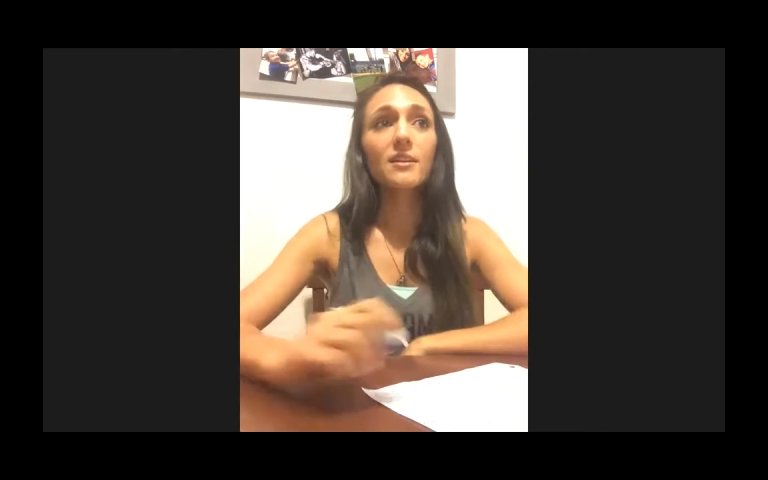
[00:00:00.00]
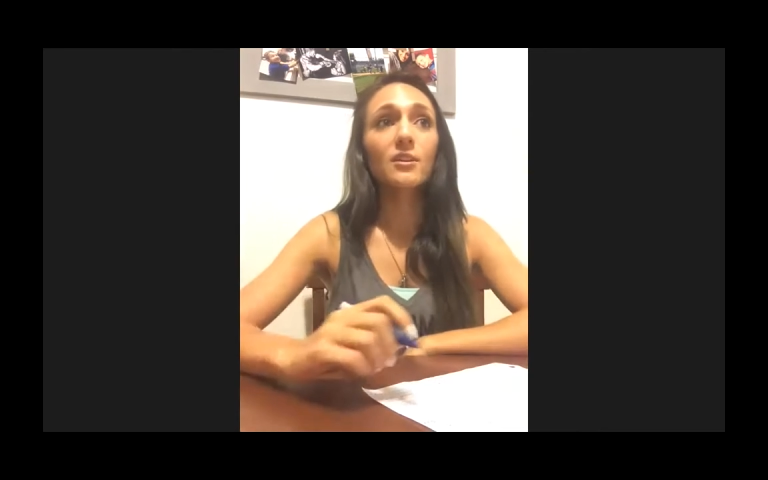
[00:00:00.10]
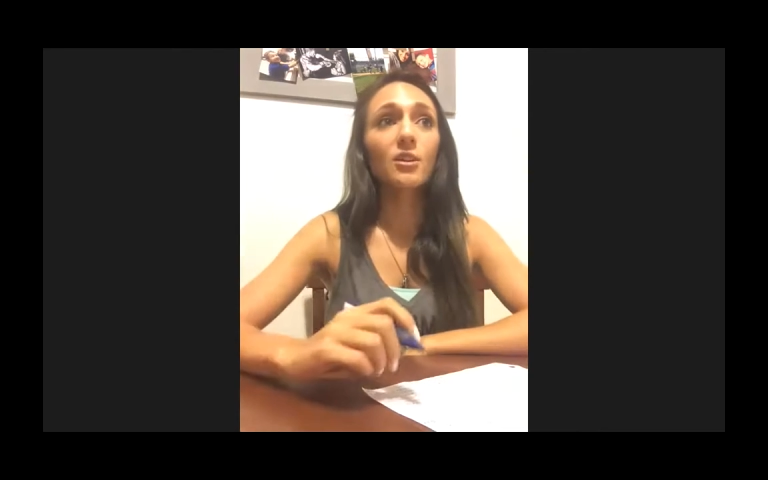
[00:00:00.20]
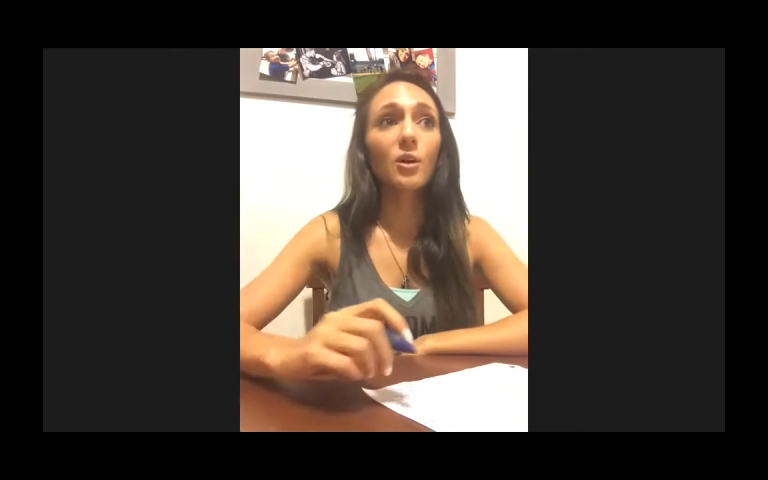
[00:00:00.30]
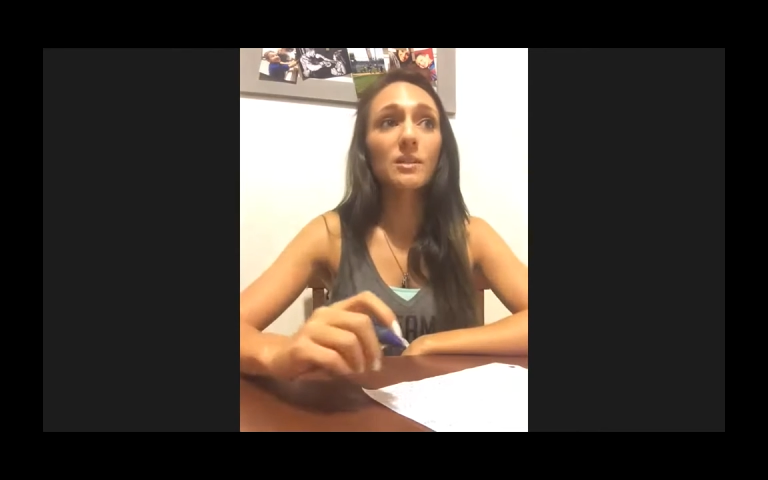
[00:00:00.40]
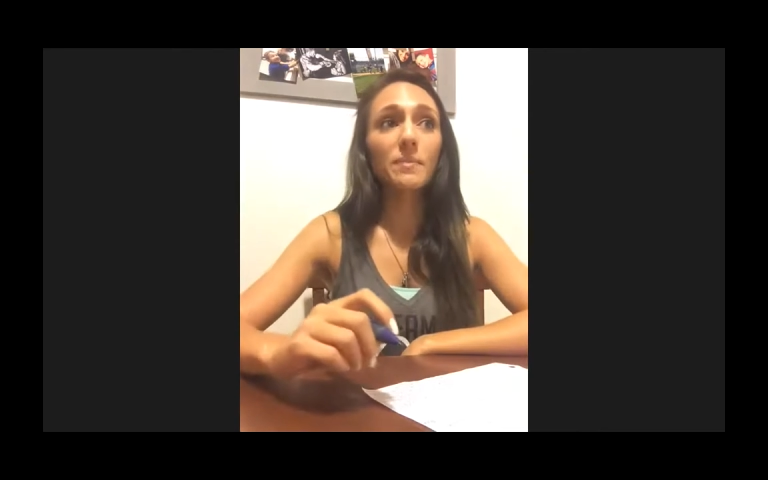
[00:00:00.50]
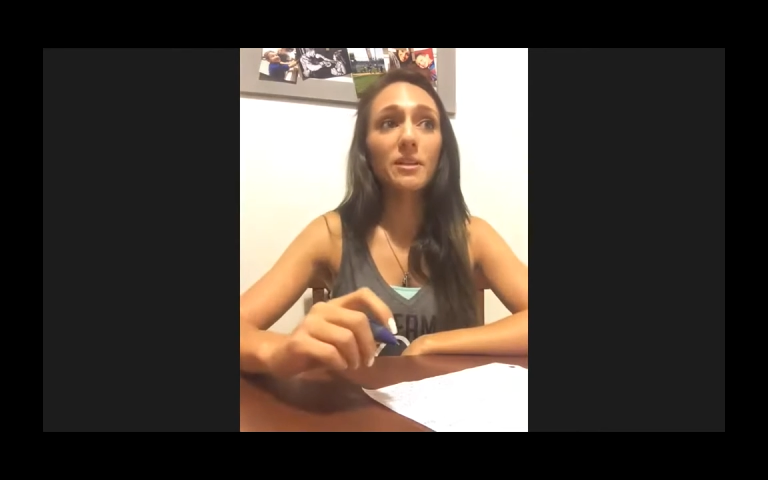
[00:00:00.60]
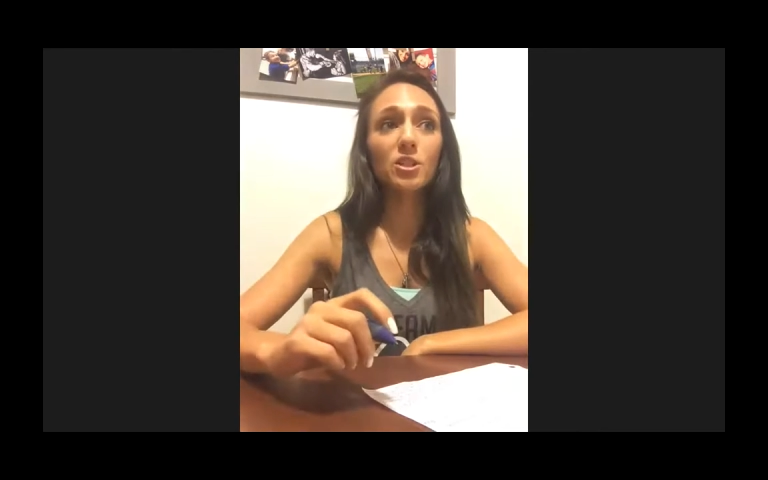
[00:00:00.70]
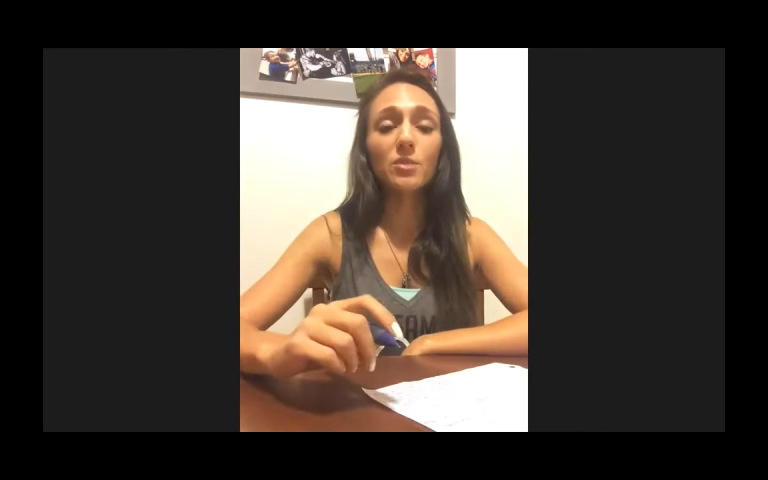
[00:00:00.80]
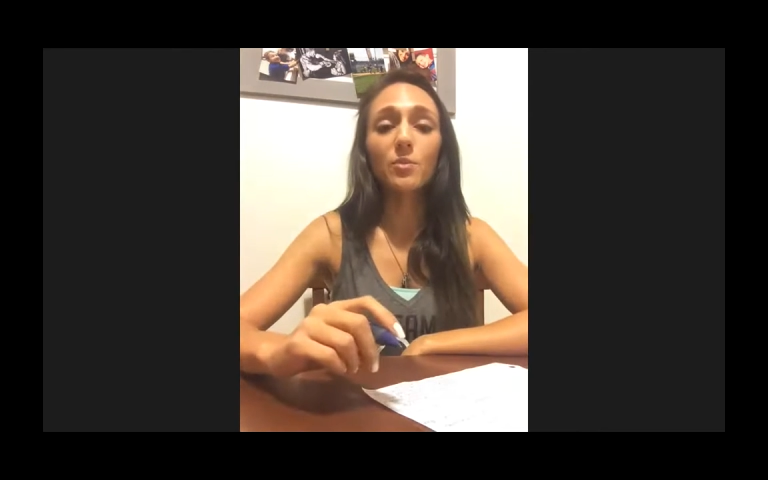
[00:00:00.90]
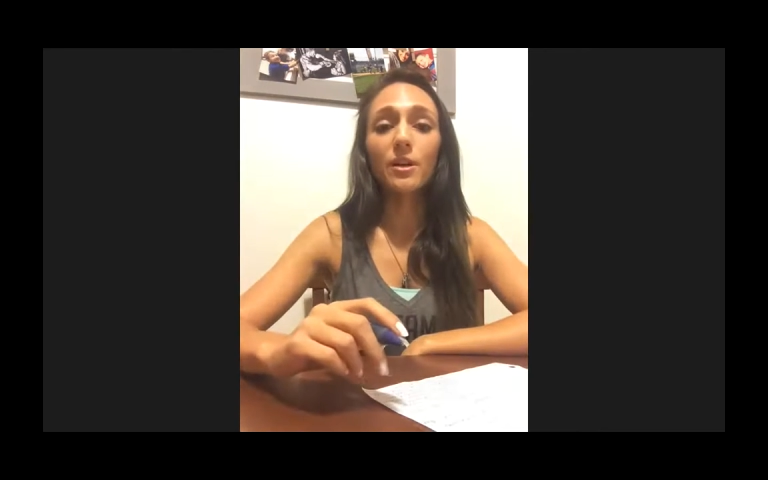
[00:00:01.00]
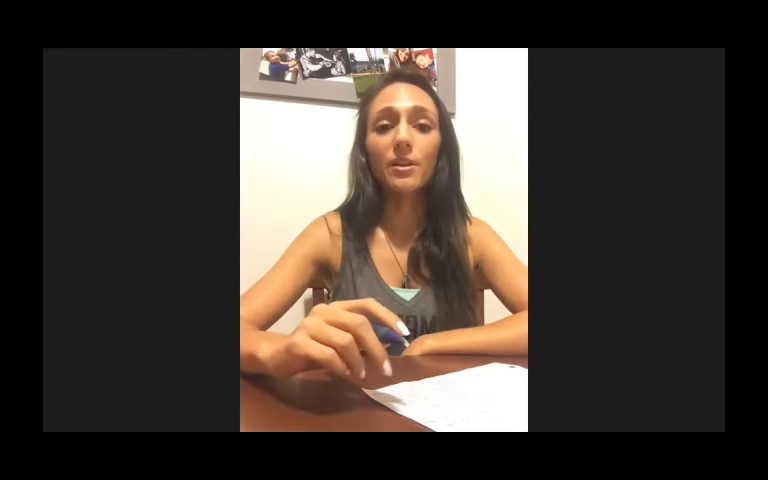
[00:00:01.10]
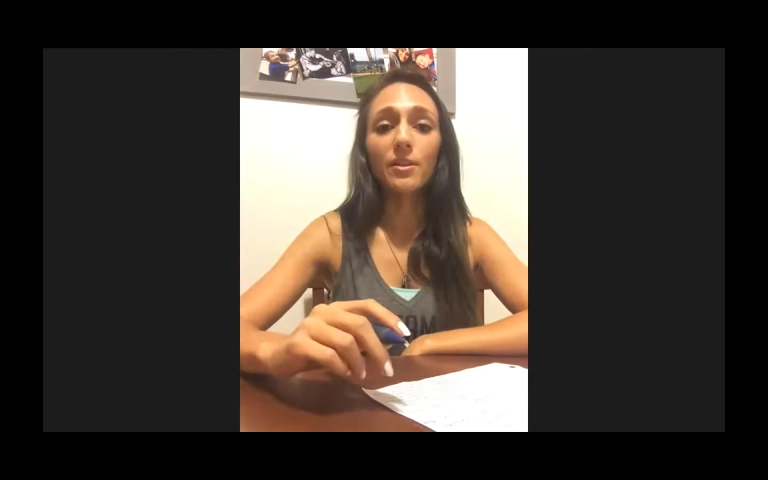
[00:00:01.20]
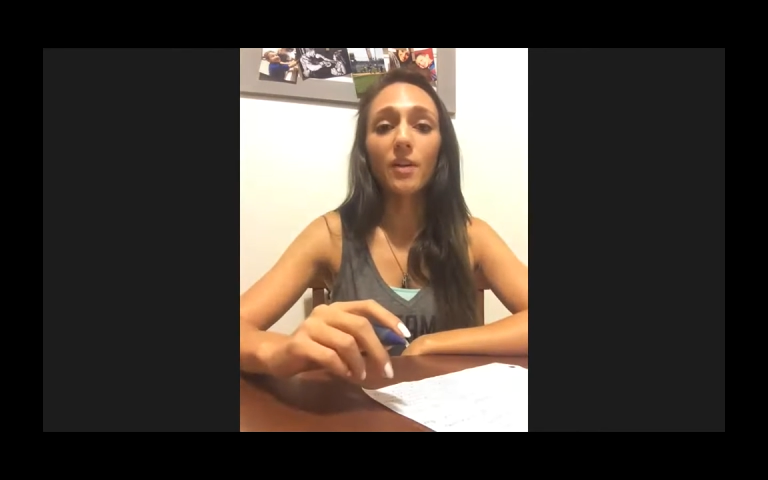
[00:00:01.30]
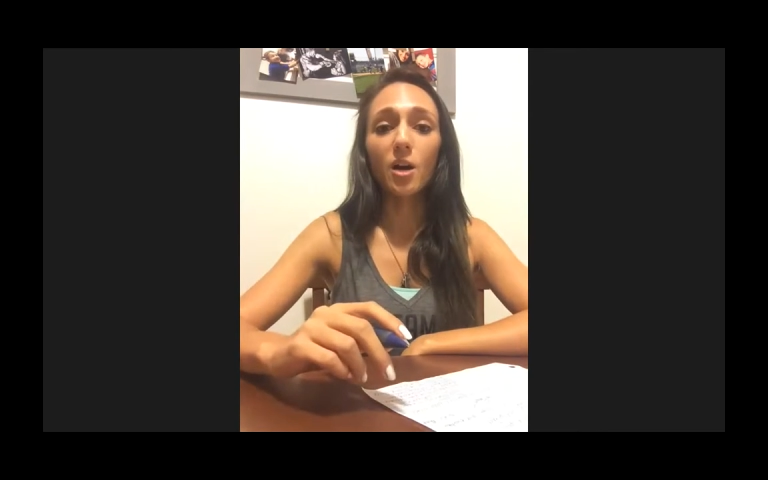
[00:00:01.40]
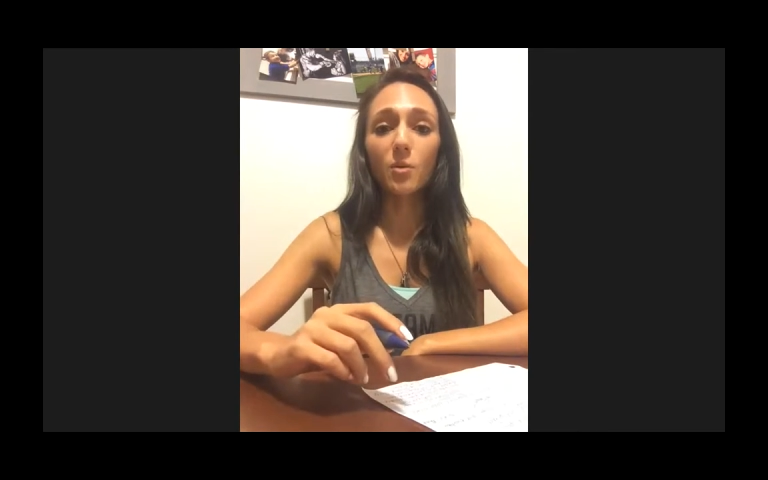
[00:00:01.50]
especially with our